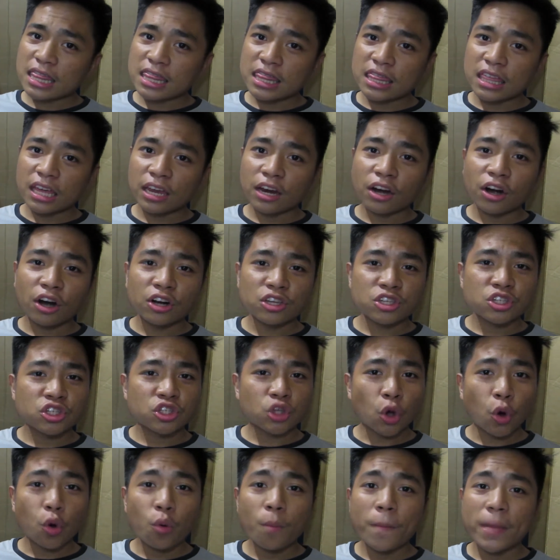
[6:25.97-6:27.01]
There are
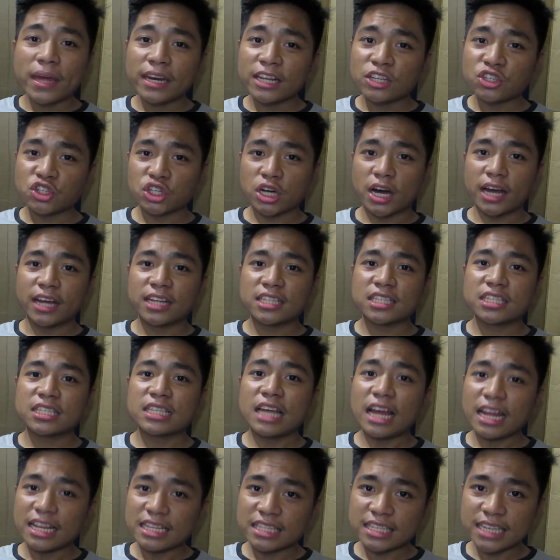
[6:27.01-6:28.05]
so many giants
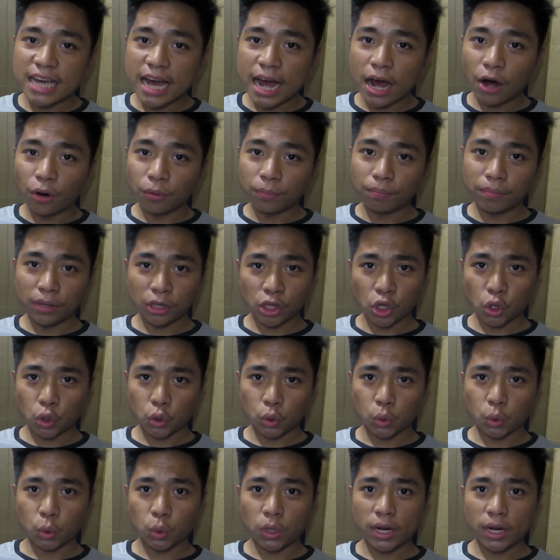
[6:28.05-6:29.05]
down below,